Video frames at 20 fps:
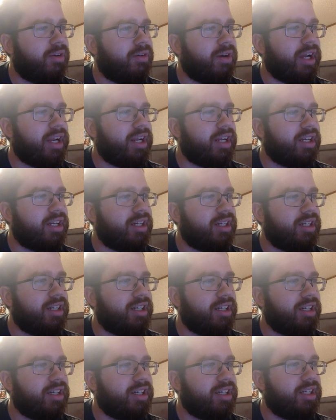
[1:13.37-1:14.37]
wait.
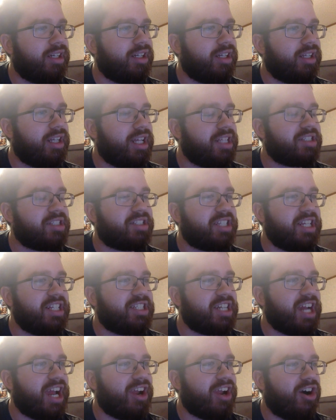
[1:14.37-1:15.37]
The
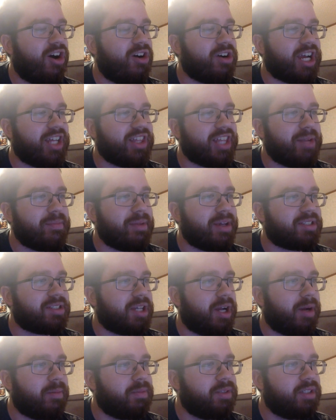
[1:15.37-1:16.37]
CGI Hulk, how'd that
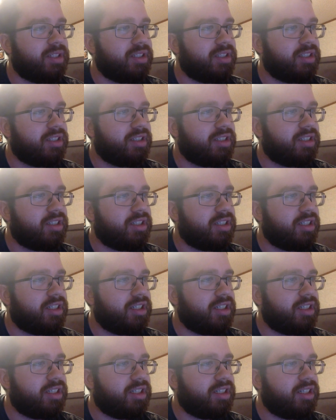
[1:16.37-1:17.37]
mess up?
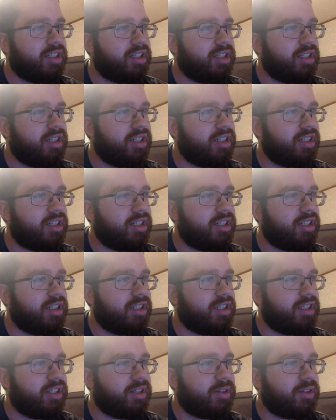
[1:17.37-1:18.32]
No need to bring your mother